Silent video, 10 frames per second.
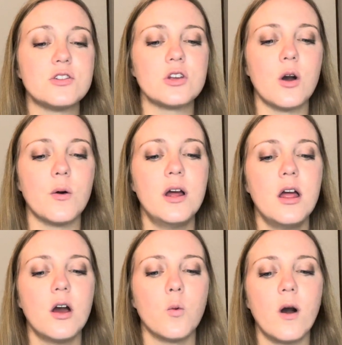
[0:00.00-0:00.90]
So
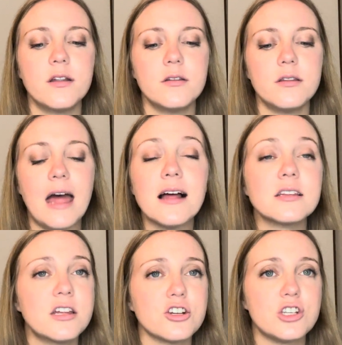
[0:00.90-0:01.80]
what that
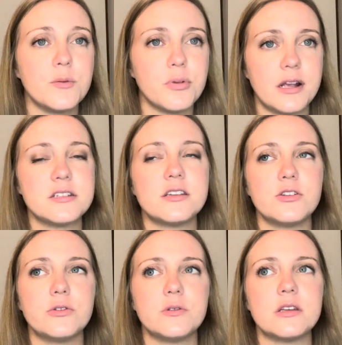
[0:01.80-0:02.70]
leadership brings
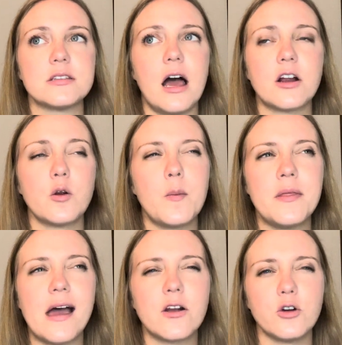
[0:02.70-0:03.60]
to this locker room
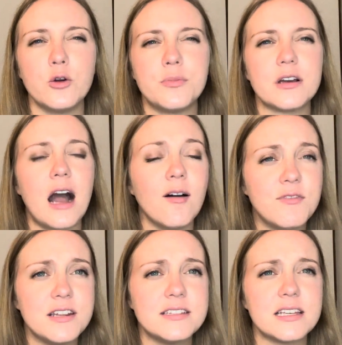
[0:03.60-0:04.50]
and that group, the
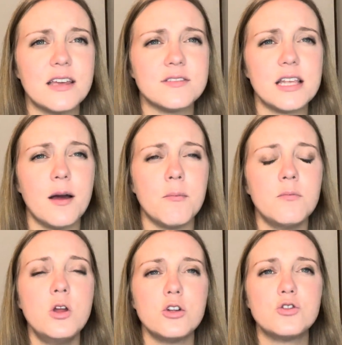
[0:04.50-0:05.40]
confidence it gives them,